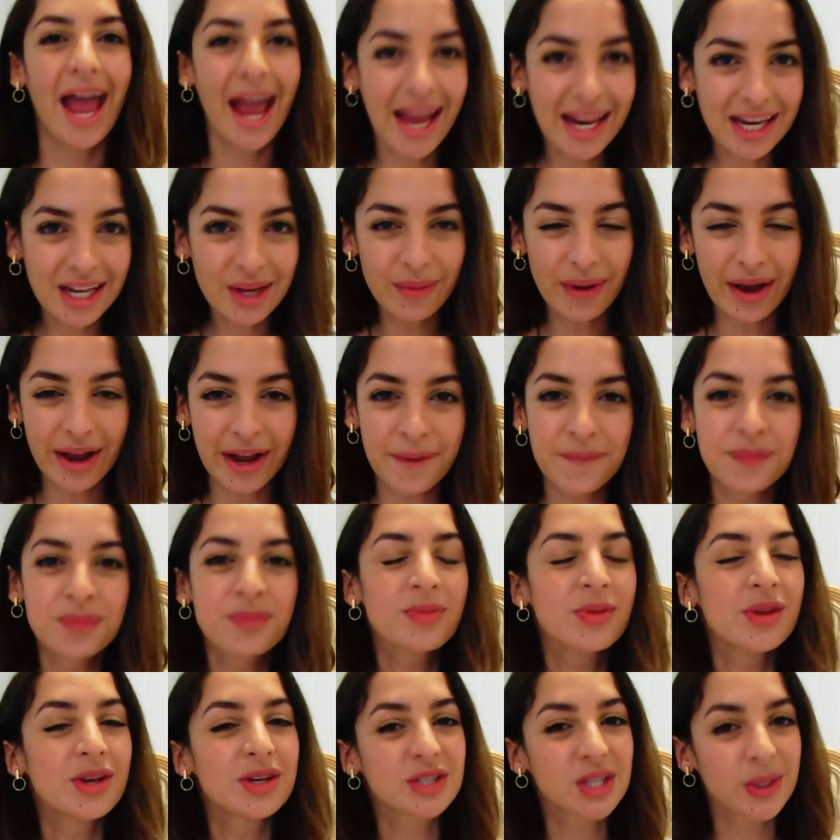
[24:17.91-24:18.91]
Anyway,
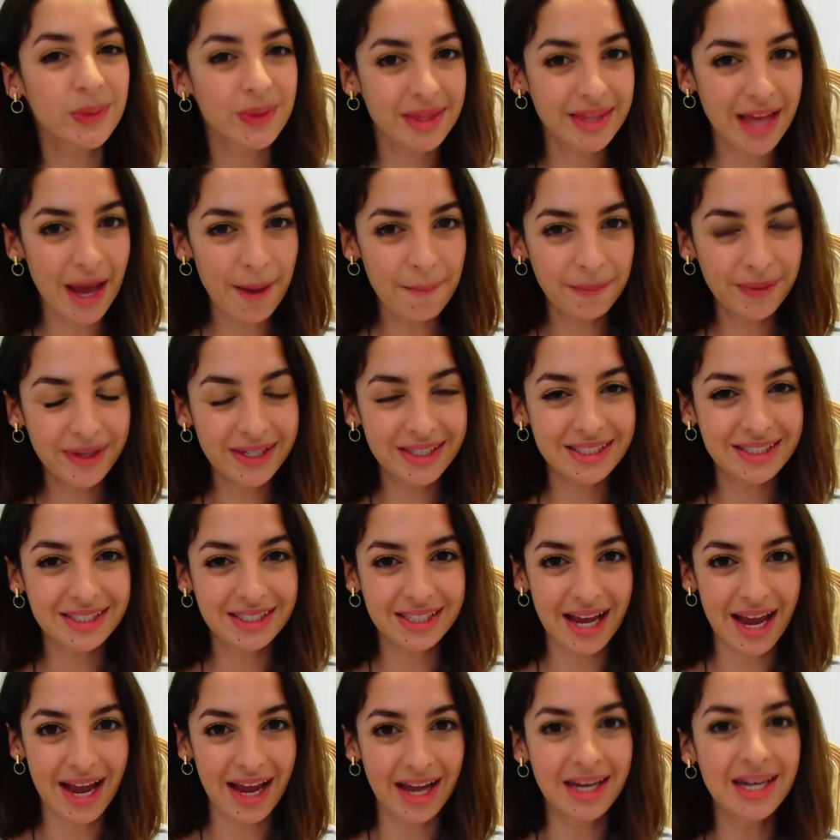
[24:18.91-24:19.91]
so with that being
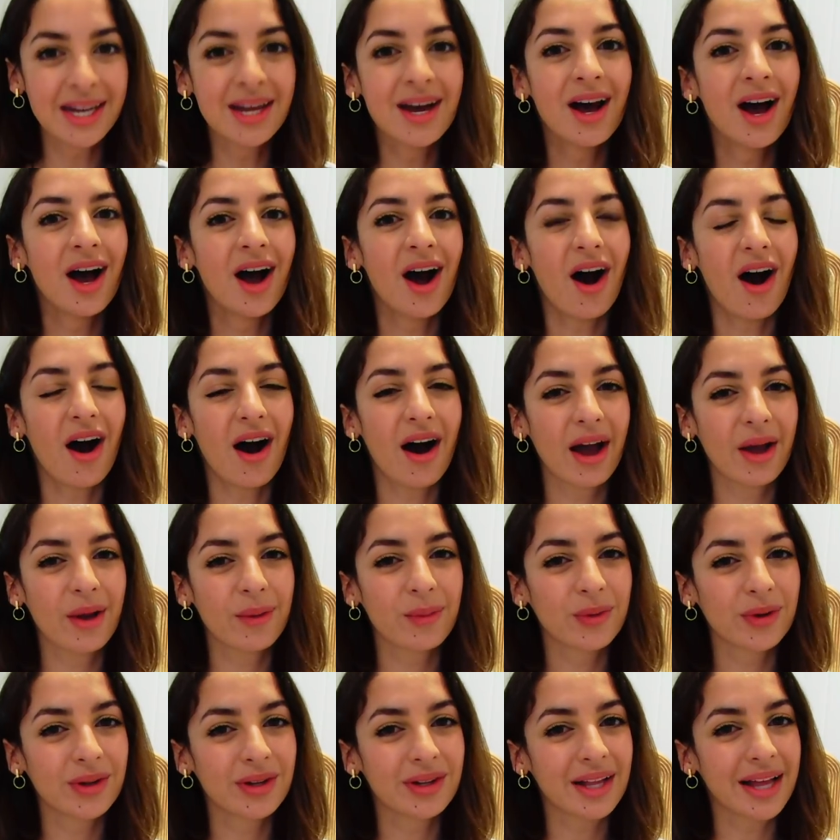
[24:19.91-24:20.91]
said,
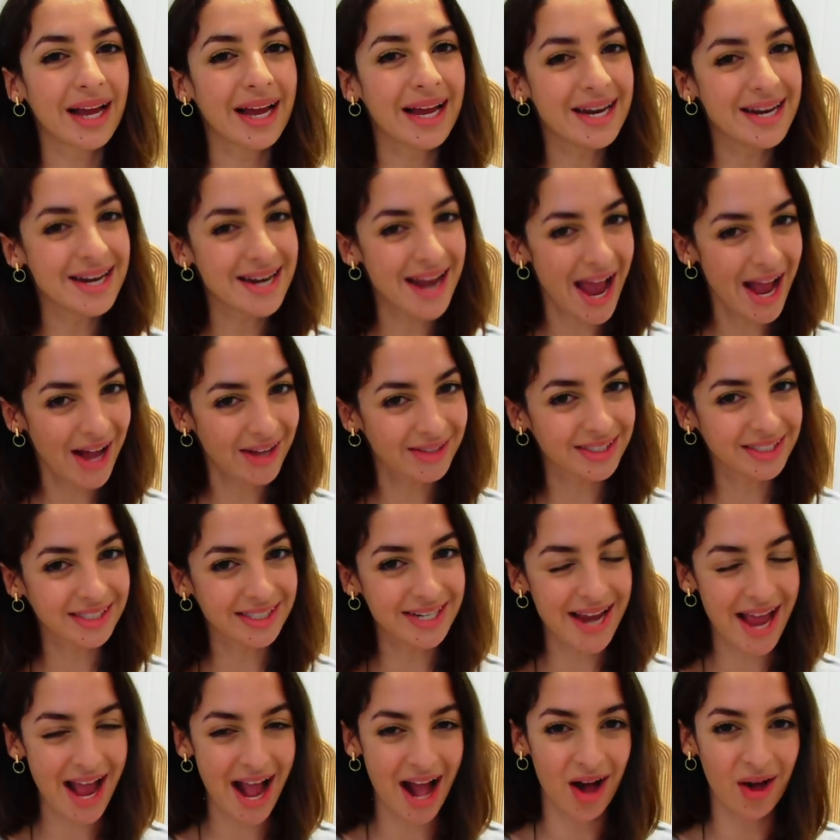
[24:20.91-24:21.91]
I will
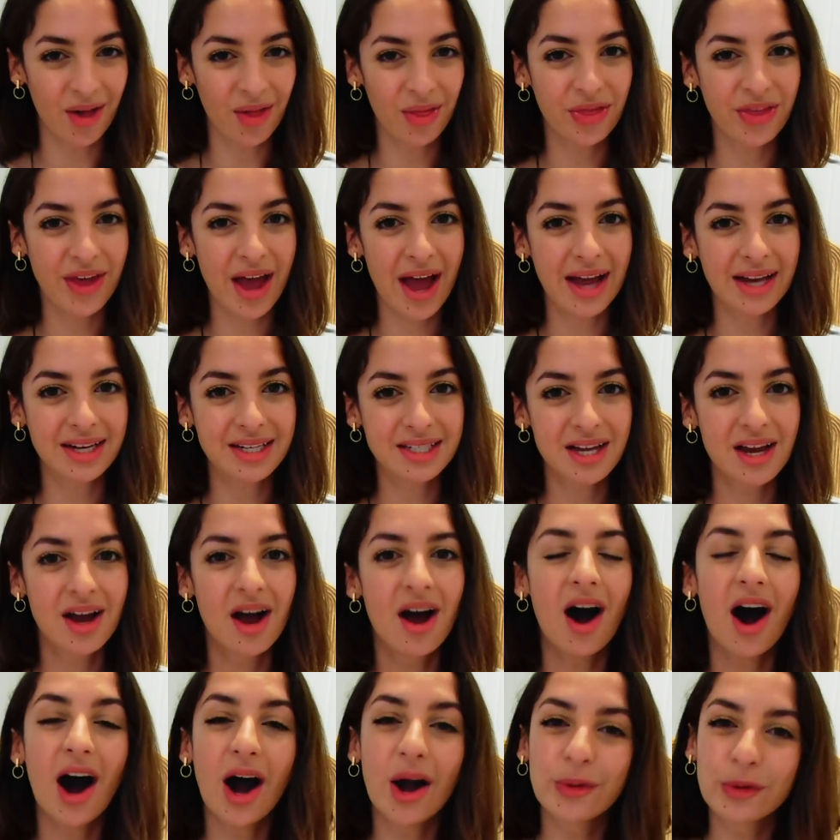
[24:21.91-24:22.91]
announce now that
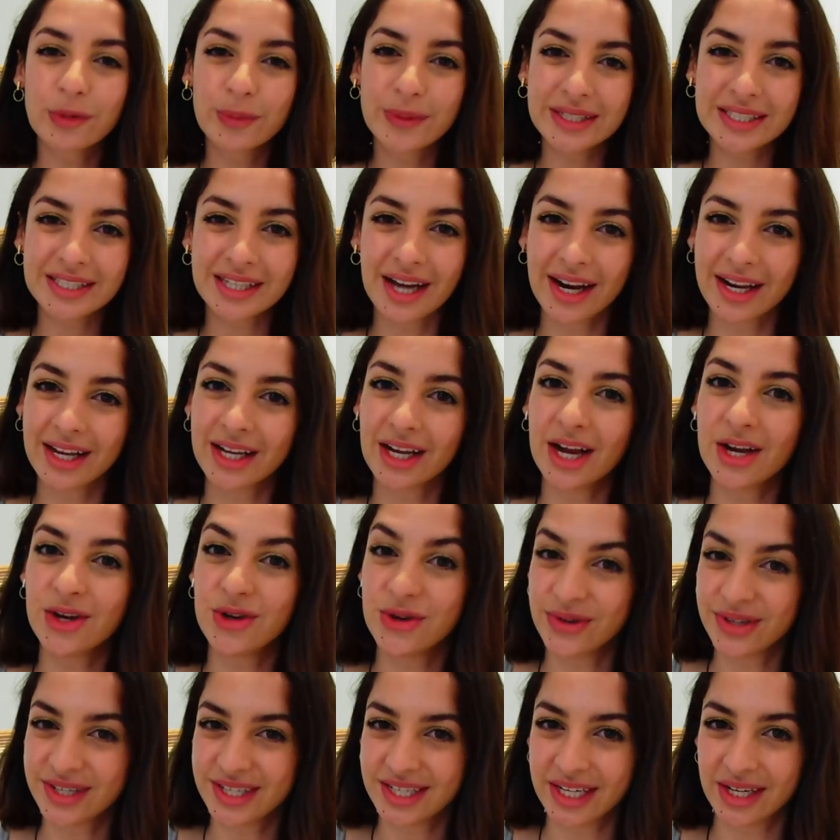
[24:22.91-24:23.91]
I will be starting a
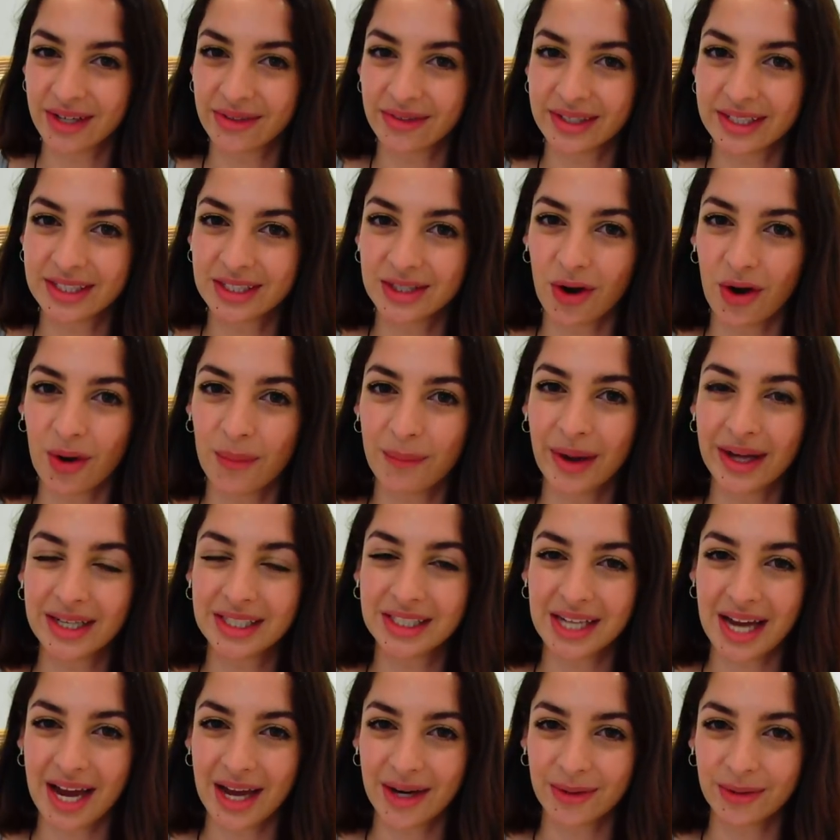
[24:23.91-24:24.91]
new series on my
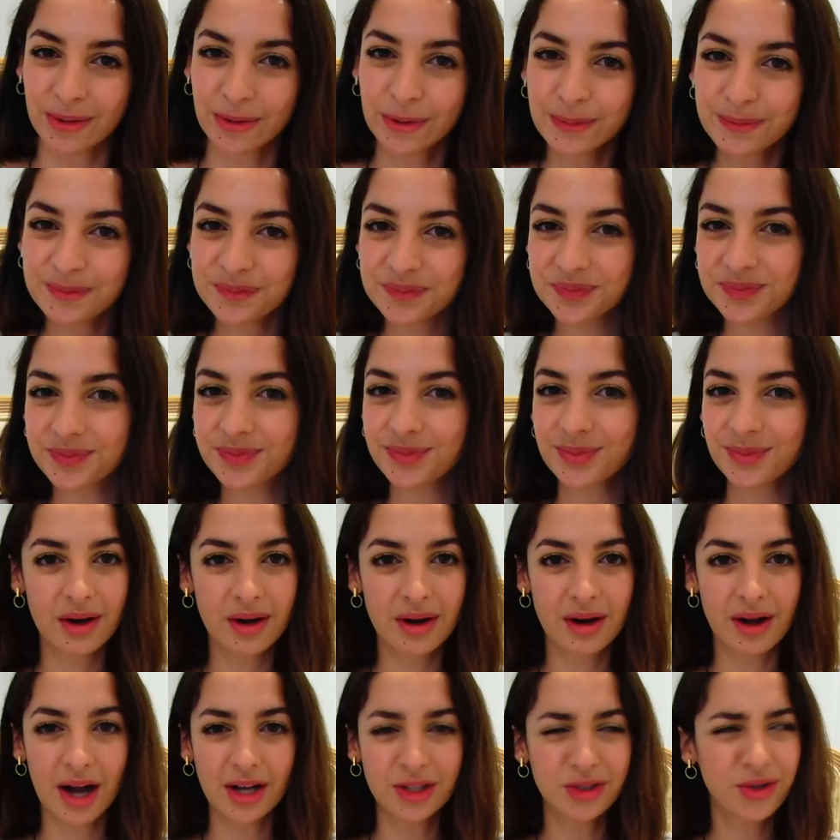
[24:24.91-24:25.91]
channel.
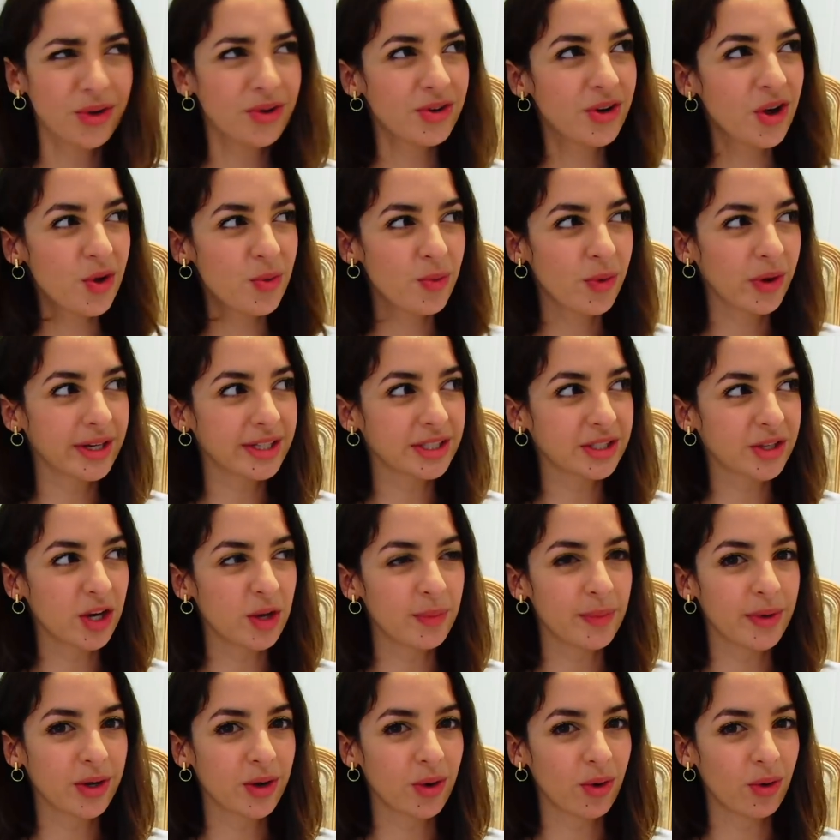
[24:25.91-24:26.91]
I don't know what it's
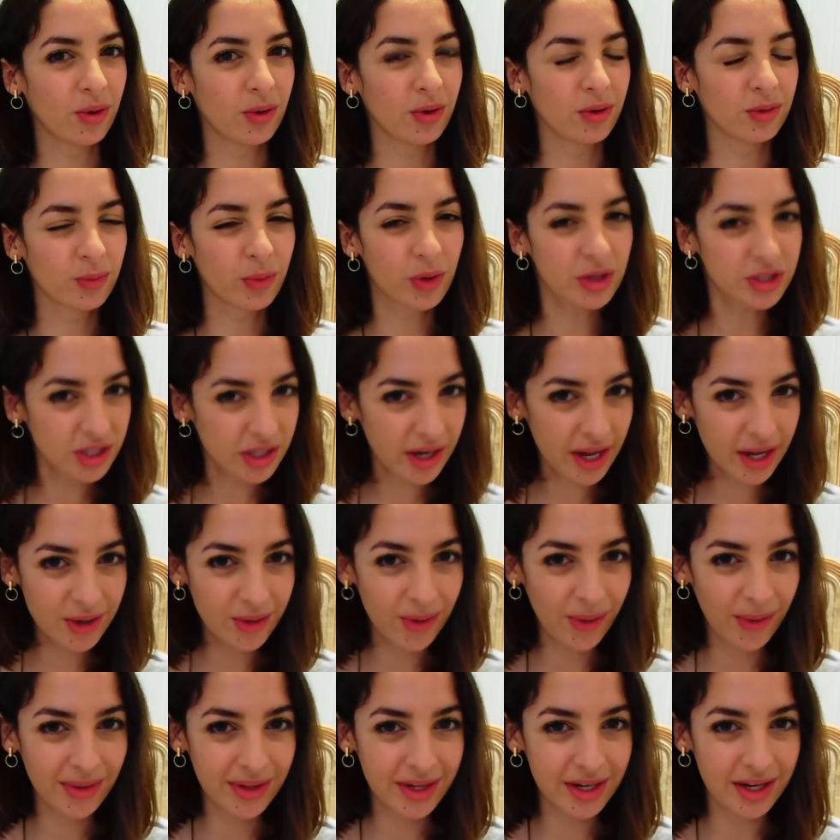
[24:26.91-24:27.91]
going to be called. What should I
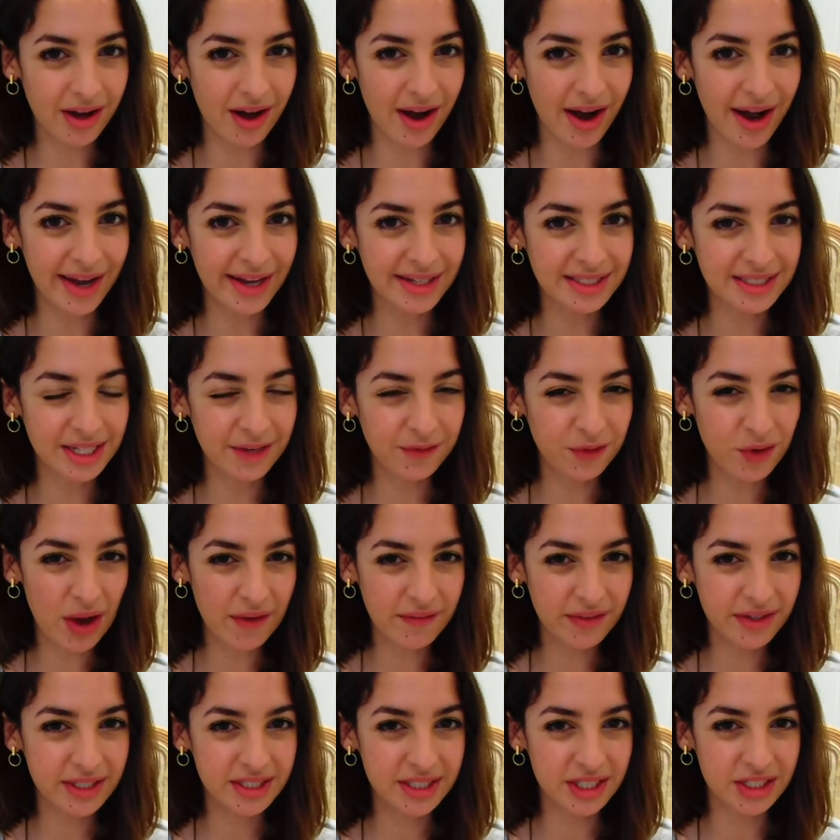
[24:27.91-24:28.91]
call it, guys? If you
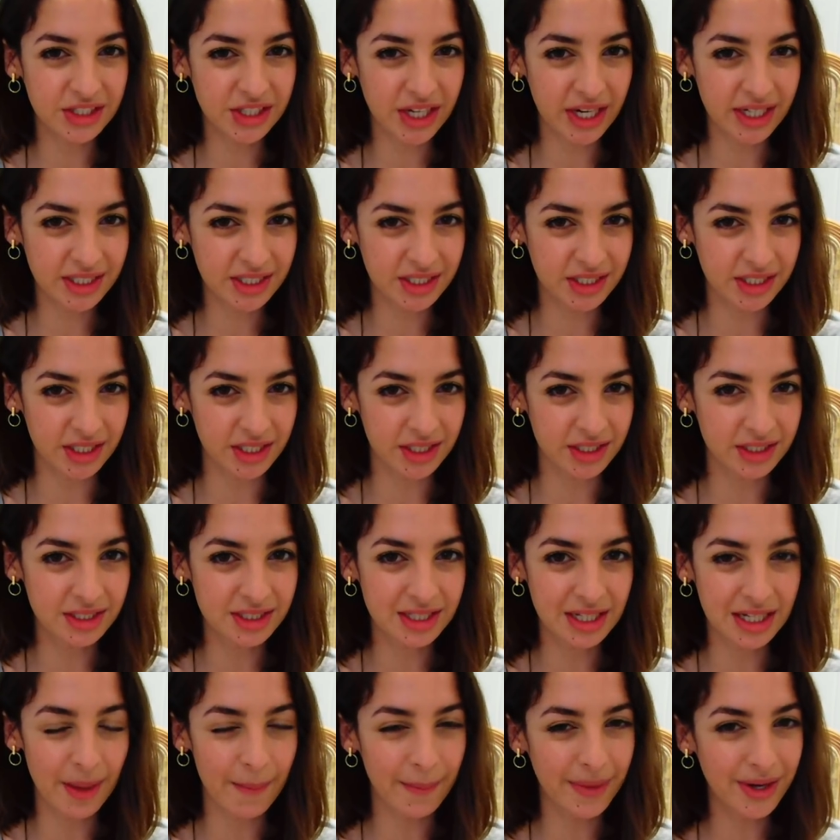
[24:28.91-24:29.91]
have any
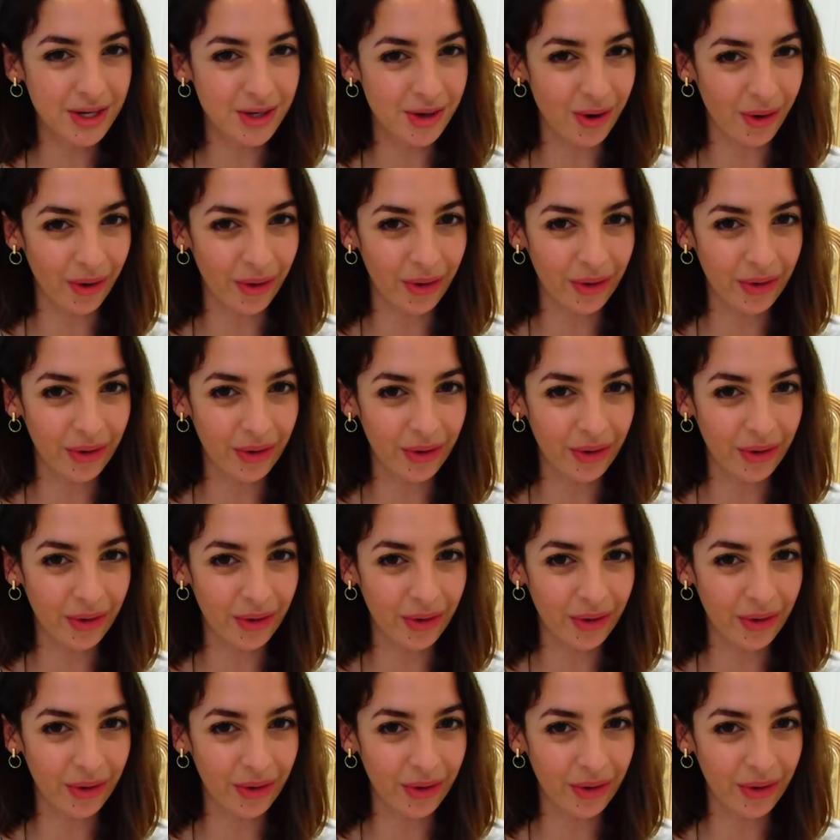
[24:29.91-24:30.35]
suggestions, let me know.